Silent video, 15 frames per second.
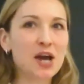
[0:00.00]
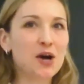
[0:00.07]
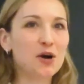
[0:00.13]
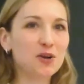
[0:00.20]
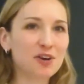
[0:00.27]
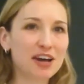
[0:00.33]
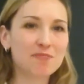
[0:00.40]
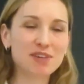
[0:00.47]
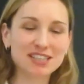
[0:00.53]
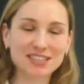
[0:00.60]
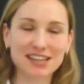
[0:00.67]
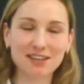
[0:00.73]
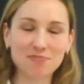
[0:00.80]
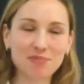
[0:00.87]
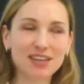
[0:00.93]
Although I
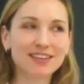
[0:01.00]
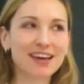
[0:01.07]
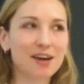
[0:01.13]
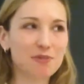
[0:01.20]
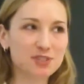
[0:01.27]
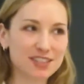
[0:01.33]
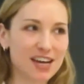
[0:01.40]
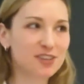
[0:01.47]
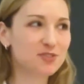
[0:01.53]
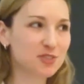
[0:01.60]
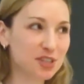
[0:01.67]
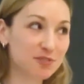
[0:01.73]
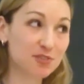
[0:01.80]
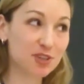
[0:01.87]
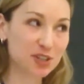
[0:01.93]
must admit, I was
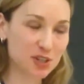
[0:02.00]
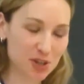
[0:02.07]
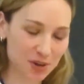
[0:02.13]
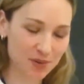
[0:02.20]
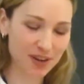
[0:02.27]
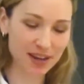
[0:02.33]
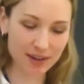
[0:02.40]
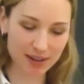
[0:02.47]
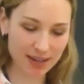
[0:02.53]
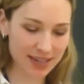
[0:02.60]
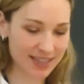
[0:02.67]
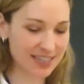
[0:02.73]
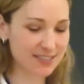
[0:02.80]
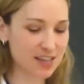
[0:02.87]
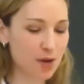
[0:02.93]
asked to give you
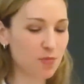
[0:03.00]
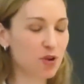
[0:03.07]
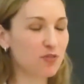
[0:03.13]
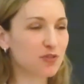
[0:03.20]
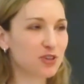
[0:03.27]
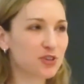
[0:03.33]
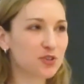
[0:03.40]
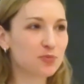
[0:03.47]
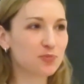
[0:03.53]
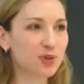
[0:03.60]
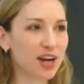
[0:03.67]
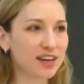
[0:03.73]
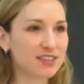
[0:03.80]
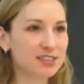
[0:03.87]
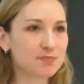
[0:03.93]
an example of a good
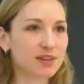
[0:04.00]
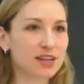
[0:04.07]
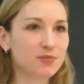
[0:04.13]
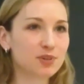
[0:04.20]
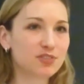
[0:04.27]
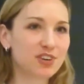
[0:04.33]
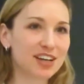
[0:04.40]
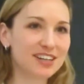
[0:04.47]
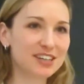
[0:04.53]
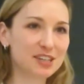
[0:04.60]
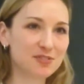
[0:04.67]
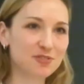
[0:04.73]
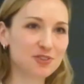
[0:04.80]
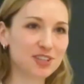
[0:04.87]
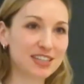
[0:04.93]
practice, but I would rather
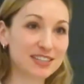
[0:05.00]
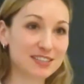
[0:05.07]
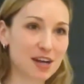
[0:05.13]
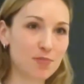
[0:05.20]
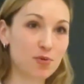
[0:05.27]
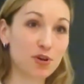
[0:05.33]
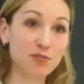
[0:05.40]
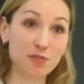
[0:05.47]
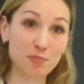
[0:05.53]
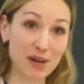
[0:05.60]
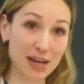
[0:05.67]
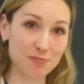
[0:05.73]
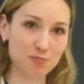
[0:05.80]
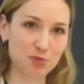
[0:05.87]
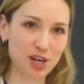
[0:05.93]
give you an example of a
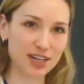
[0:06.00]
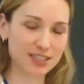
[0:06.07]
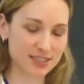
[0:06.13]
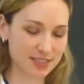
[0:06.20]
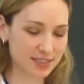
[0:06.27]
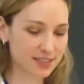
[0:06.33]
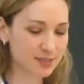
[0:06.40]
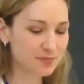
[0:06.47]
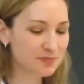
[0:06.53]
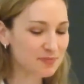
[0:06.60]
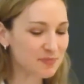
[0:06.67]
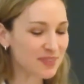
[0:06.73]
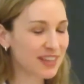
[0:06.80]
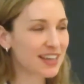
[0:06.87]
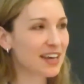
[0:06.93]
bad practice.
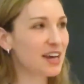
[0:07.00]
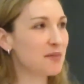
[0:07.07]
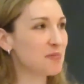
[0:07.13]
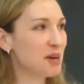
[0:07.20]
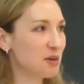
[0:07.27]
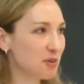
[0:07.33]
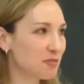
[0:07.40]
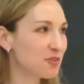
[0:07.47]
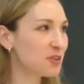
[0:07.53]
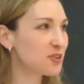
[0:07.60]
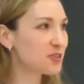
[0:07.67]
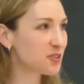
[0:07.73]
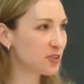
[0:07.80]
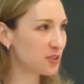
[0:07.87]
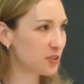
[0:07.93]
I will
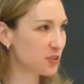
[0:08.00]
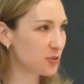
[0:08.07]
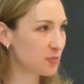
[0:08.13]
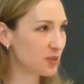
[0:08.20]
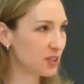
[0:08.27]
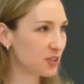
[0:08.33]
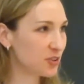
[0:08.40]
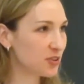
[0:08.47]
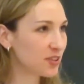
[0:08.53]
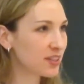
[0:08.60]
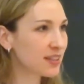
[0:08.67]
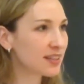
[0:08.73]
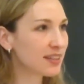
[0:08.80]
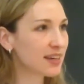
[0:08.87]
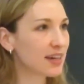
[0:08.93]
focus on the European
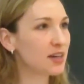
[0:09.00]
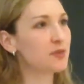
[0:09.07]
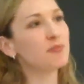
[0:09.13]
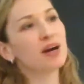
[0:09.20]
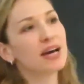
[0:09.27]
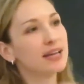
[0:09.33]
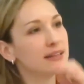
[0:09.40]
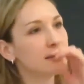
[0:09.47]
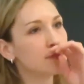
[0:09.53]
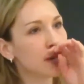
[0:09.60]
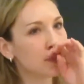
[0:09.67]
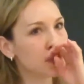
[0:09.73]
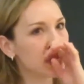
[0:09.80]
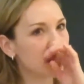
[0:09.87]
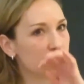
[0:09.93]
Union. I did
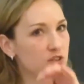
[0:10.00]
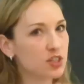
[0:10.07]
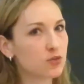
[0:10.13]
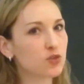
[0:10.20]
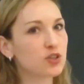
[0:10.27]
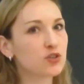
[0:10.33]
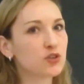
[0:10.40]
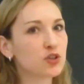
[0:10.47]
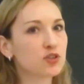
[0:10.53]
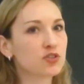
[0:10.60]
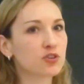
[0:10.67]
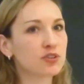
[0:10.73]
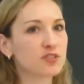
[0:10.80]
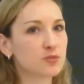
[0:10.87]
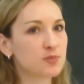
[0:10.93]
my PhD research
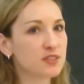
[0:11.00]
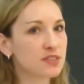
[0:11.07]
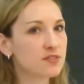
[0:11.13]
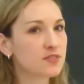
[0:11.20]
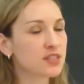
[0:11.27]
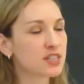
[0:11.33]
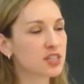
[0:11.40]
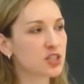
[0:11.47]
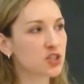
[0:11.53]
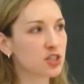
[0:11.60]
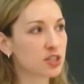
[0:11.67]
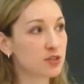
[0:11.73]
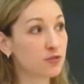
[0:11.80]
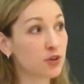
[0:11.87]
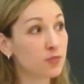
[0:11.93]
on a specific
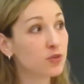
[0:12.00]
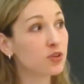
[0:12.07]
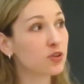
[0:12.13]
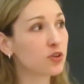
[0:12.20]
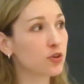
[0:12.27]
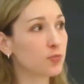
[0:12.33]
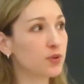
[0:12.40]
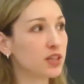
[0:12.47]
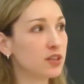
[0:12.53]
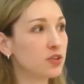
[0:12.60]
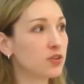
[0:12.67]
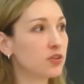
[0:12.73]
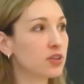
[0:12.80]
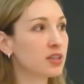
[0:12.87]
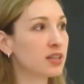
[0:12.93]
initiative from the European
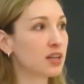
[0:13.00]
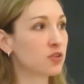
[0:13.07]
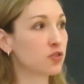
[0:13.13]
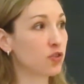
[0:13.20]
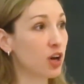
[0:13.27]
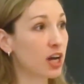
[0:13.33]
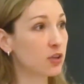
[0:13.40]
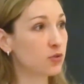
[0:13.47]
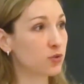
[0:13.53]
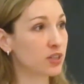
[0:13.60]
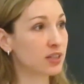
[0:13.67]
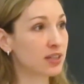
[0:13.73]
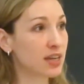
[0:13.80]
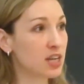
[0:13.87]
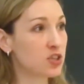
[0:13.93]
Union that tried to
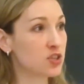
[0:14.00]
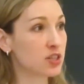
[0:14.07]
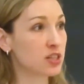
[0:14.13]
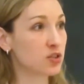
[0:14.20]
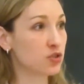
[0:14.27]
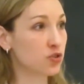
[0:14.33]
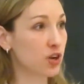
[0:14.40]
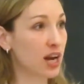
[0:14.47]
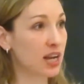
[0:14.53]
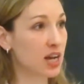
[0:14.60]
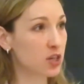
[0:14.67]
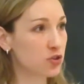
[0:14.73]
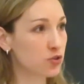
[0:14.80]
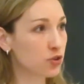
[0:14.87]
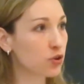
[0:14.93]
engage in a
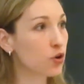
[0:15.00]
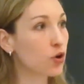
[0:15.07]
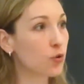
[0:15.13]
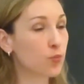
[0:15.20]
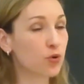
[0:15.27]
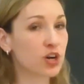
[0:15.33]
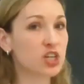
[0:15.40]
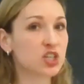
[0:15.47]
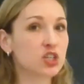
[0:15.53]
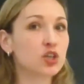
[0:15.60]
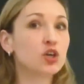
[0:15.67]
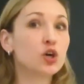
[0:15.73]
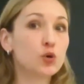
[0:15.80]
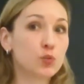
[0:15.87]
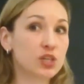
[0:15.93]
trilateral
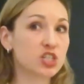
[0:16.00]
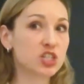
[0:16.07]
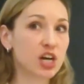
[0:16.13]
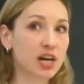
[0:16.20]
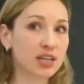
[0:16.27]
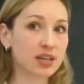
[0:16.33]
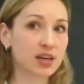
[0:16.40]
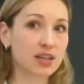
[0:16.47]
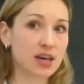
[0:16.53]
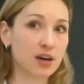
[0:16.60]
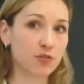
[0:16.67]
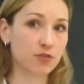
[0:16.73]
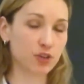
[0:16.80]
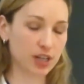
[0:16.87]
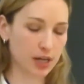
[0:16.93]
cooperation with China and
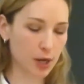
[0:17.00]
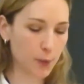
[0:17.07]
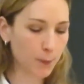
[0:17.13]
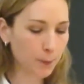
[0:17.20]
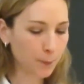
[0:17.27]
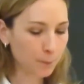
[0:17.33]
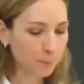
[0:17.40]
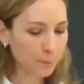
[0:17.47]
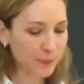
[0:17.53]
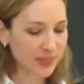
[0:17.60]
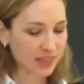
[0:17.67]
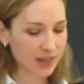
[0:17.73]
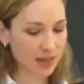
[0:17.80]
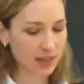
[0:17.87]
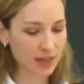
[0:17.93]
Africa.
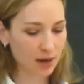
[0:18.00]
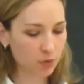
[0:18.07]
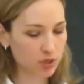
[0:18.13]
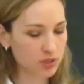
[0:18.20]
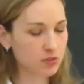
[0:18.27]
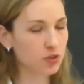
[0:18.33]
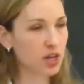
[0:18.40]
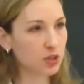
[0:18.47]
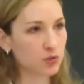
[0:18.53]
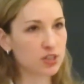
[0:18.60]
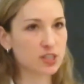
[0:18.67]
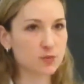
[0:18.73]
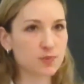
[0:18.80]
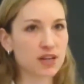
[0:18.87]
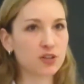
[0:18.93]
And I will try to
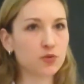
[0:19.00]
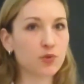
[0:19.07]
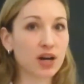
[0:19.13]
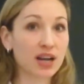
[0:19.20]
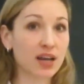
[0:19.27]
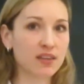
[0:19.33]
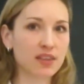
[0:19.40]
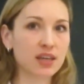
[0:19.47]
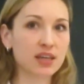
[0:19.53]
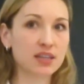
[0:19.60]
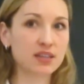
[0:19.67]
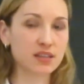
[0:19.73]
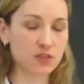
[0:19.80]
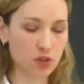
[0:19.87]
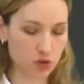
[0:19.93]
explain why I think
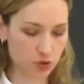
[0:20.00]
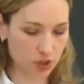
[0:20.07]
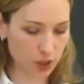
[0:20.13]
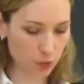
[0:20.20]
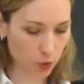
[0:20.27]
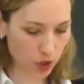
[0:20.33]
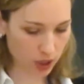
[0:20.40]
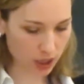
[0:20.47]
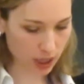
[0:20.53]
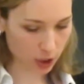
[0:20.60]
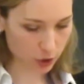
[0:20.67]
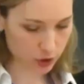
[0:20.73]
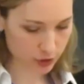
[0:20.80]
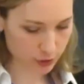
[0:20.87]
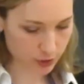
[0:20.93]
it did not really work
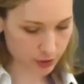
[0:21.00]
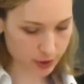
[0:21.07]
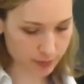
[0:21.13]
out.